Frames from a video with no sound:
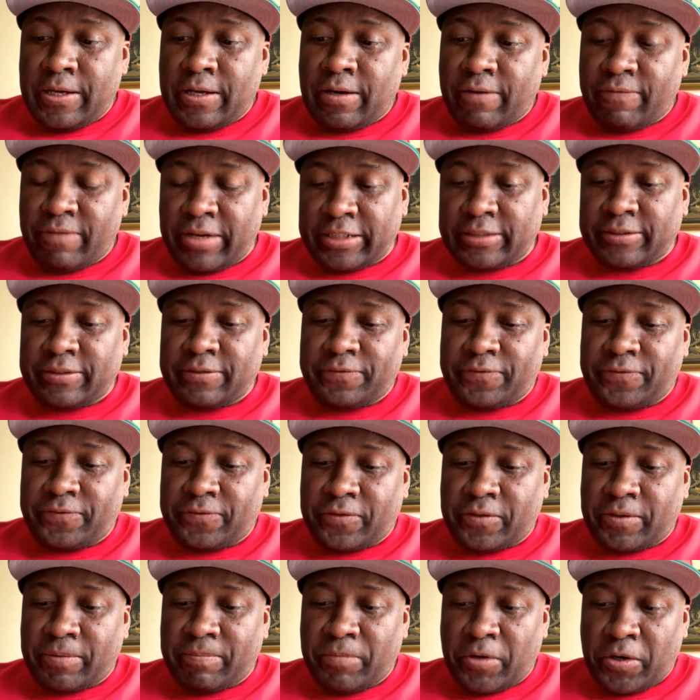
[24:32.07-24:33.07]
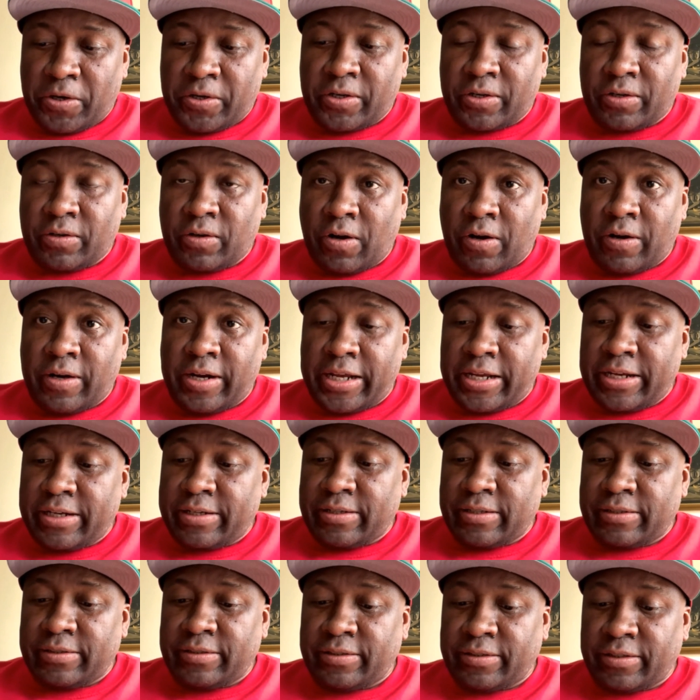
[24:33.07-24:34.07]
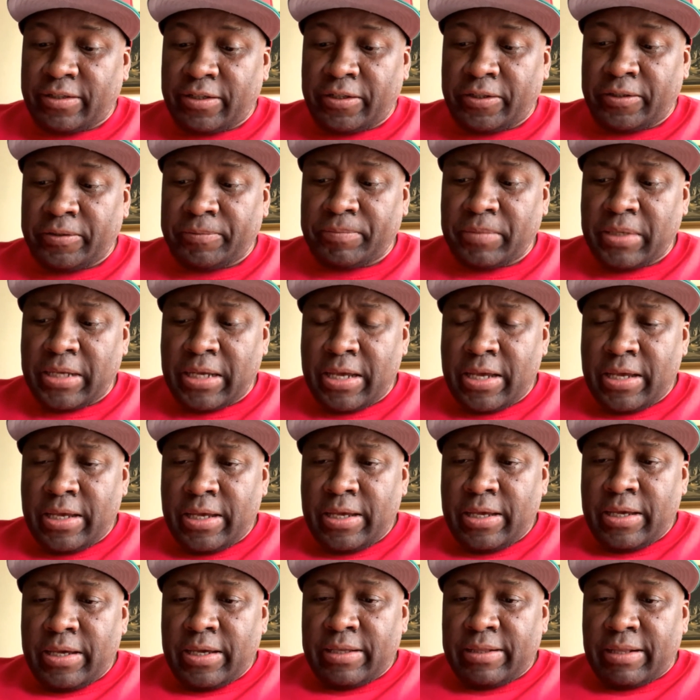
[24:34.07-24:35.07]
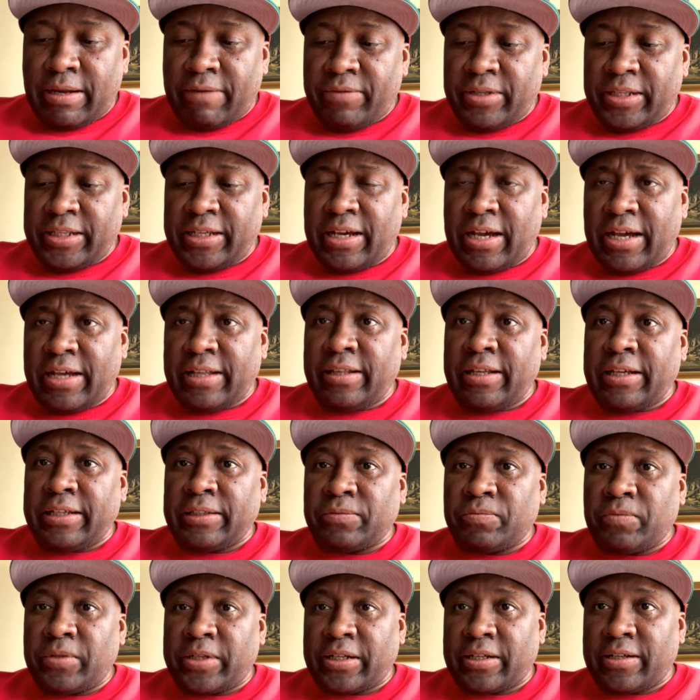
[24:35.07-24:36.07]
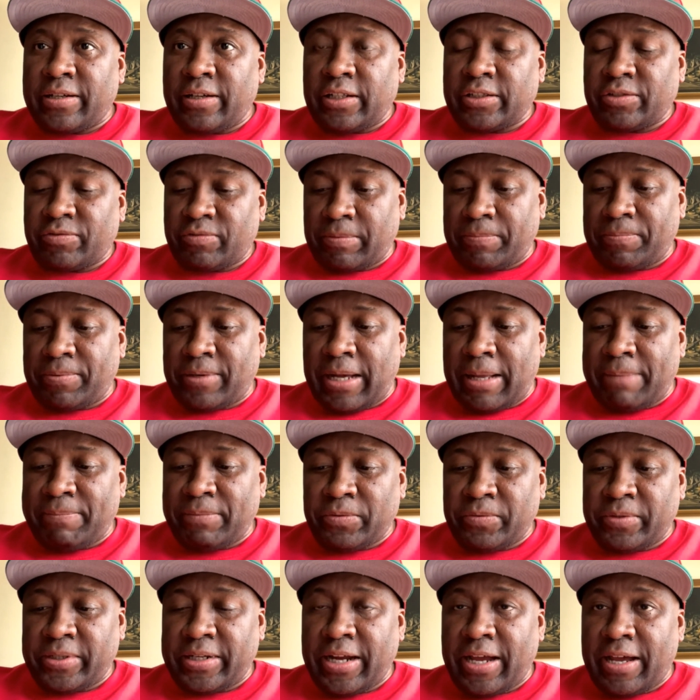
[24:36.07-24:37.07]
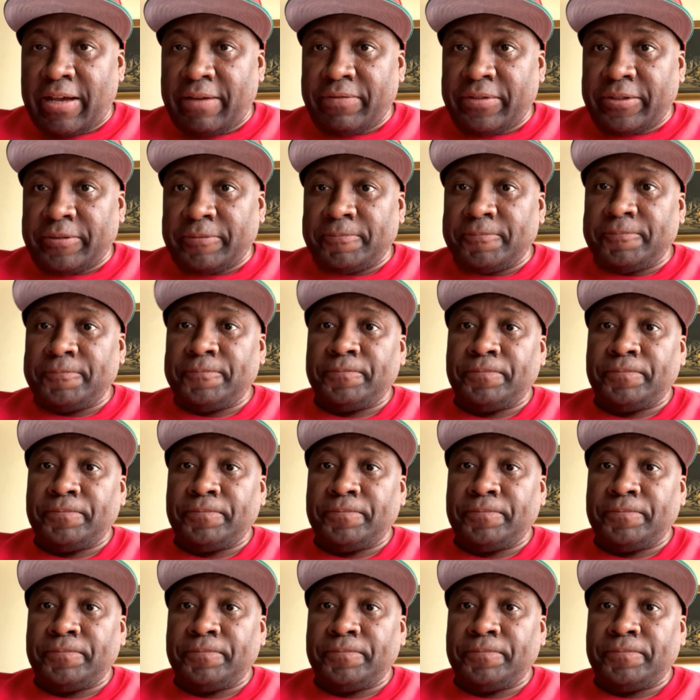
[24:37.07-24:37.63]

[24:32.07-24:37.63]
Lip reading: arrested for murder are Asian. So that really highlights what a cultural problem we're having.